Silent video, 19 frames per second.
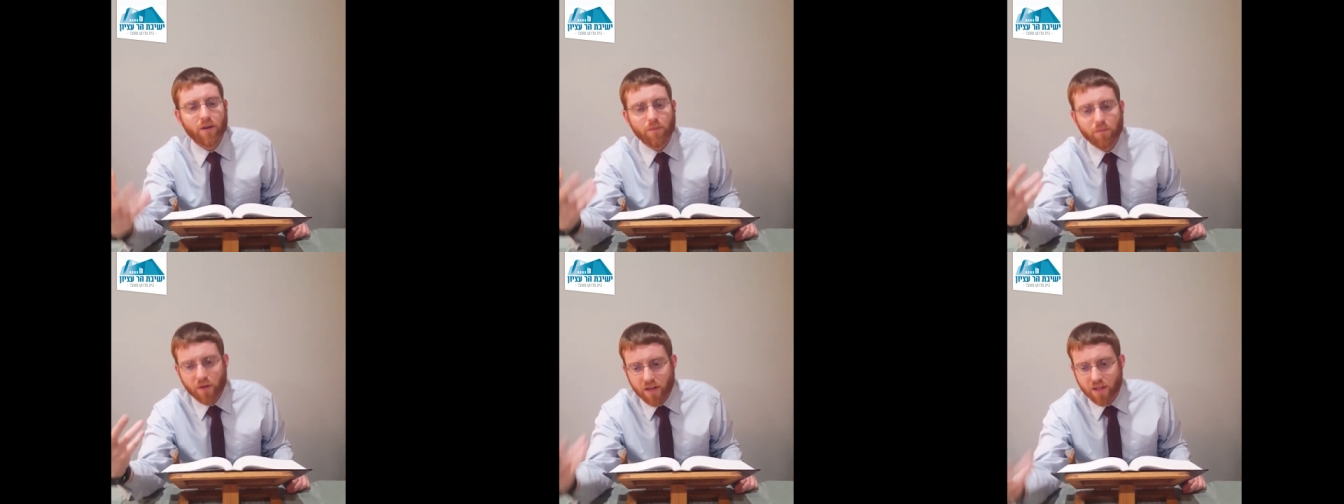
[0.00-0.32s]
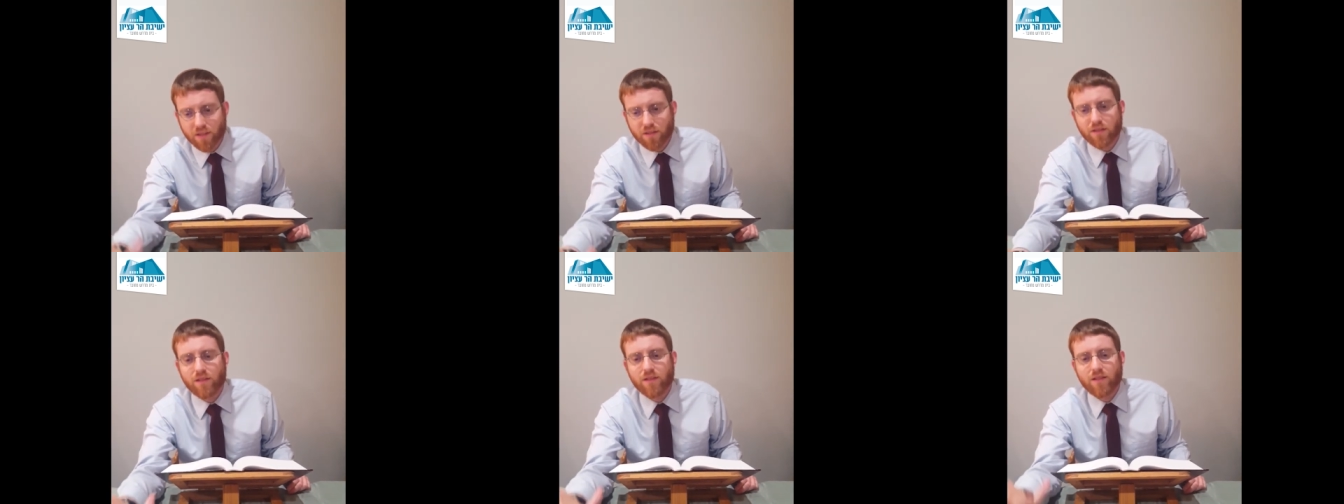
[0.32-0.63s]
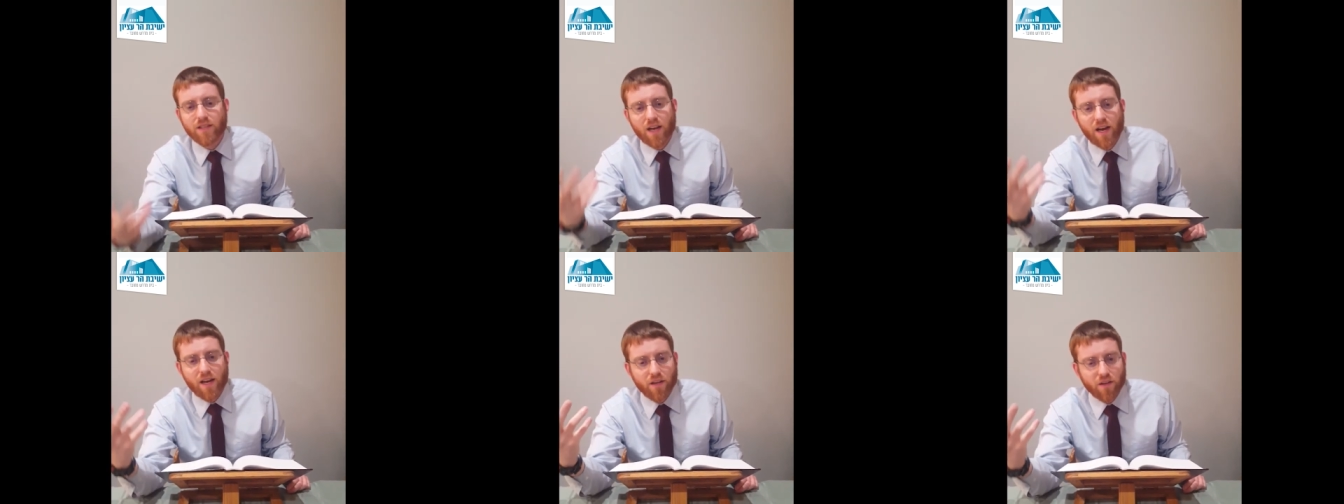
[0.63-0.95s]
You're breaking
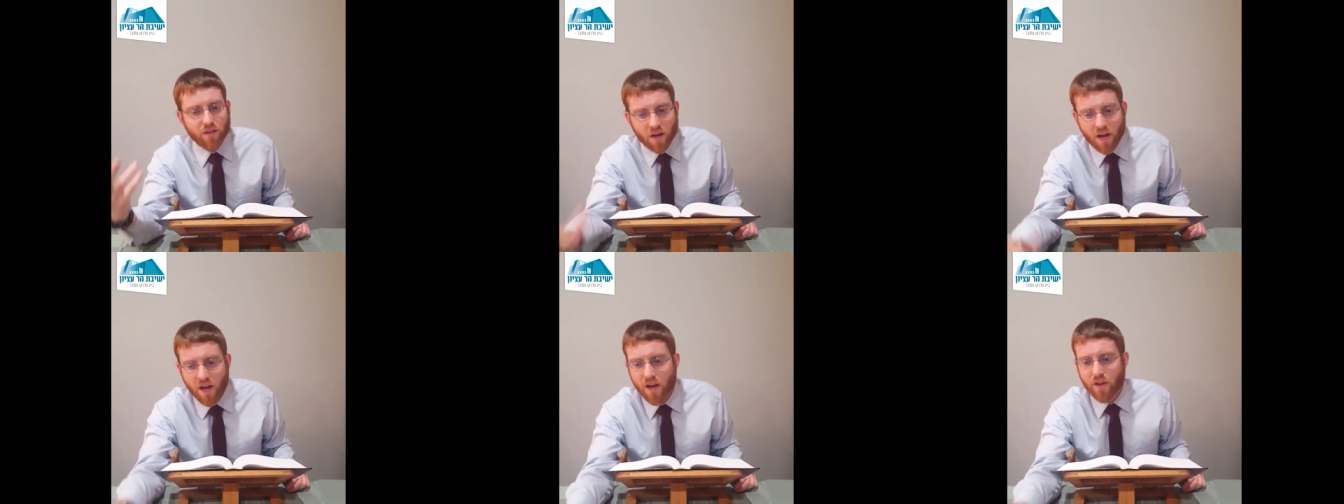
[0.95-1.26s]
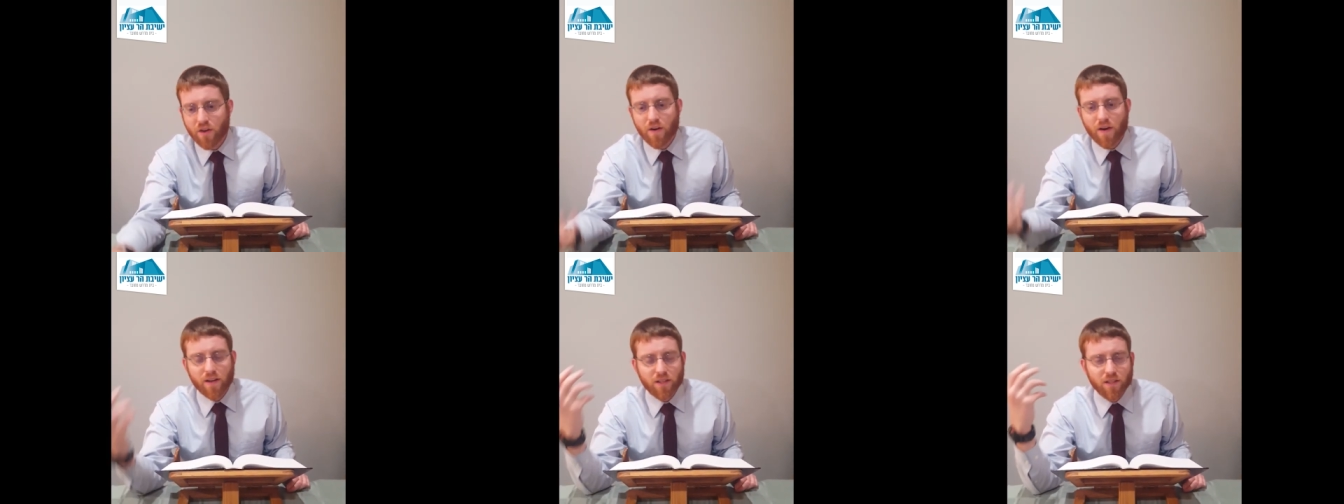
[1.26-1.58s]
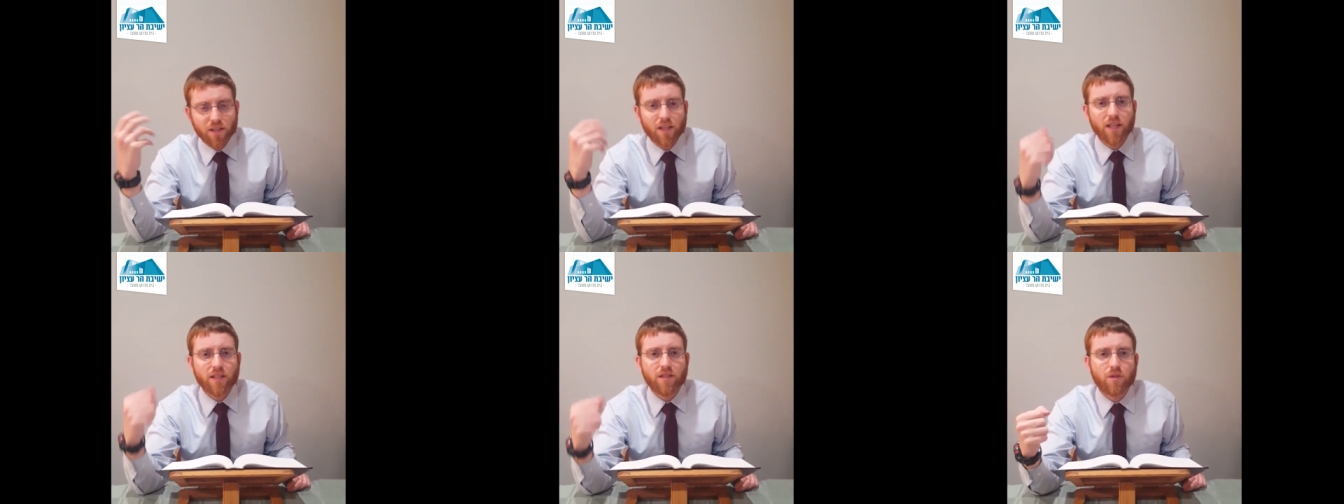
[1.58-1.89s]
society. You're you're
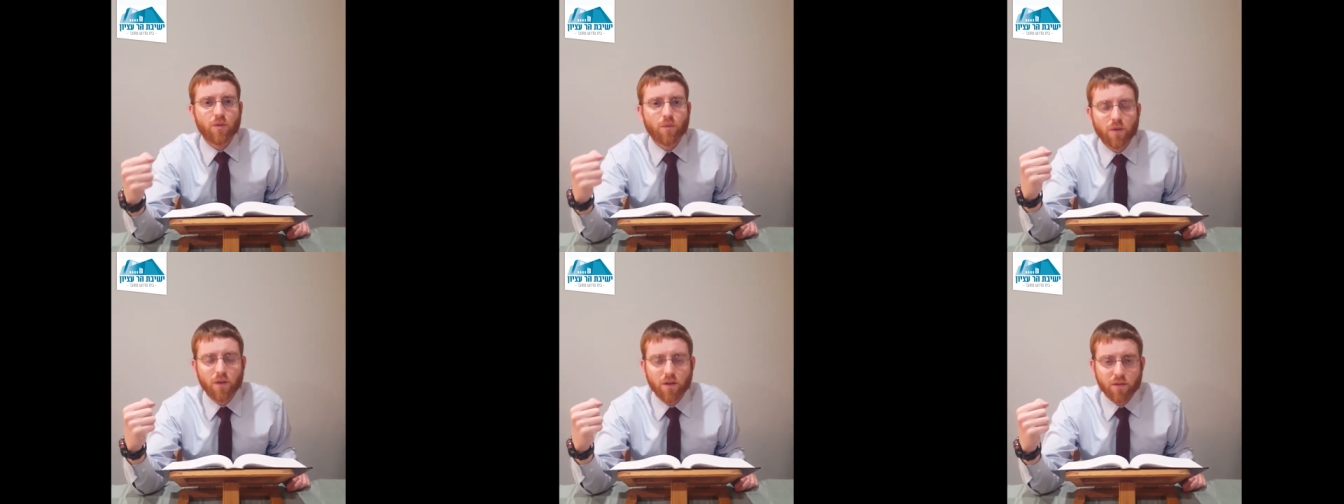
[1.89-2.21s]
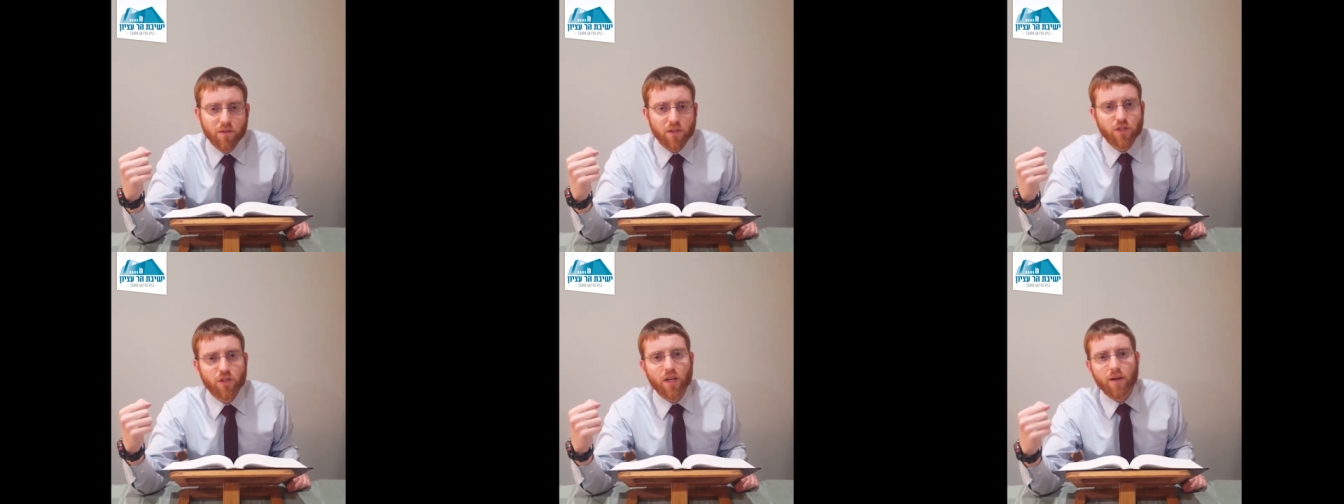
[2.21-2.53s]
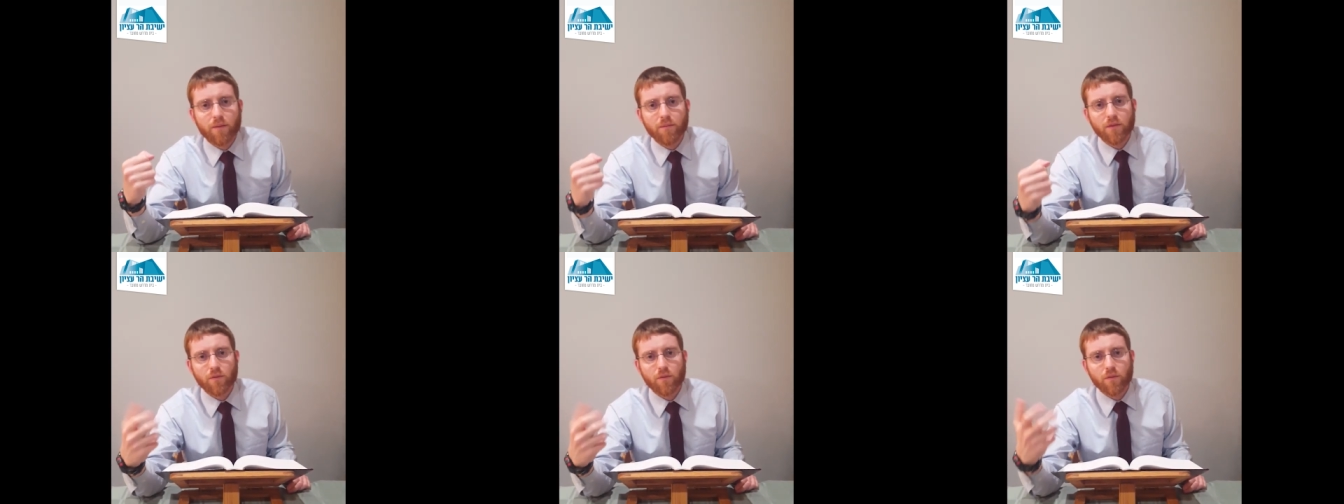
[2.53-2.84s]
acting against the word of
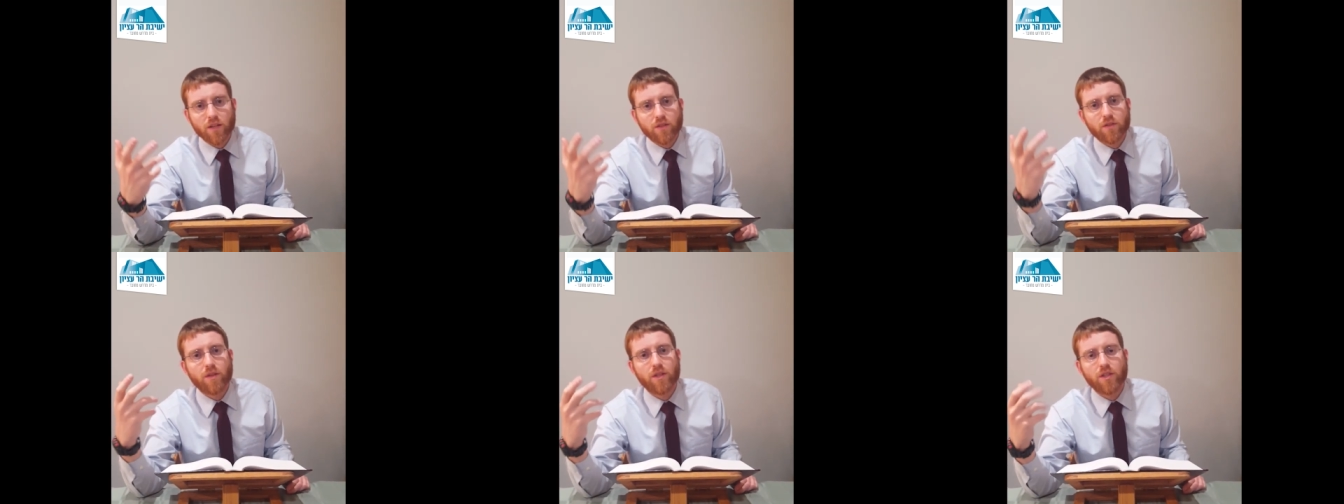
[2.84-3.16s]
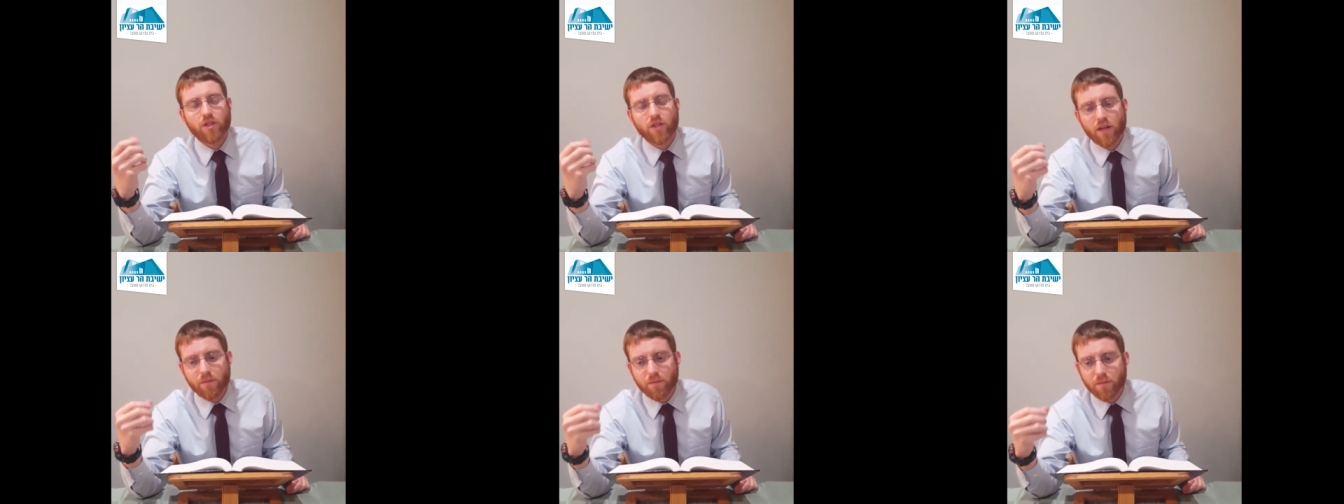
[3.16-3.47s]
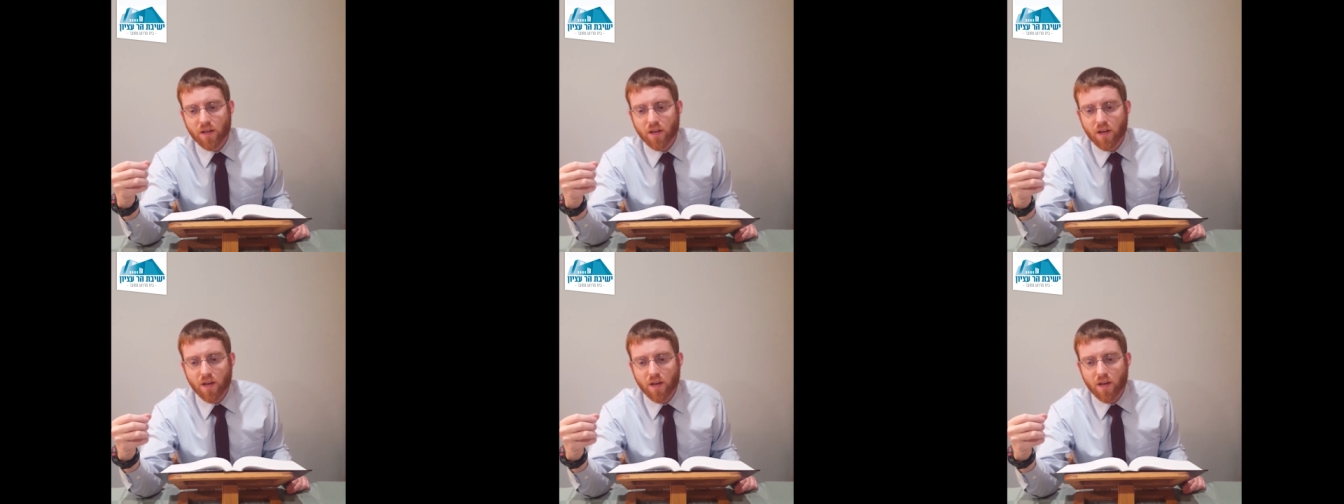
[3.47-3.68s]
Hashem, the Ratzon Hashem."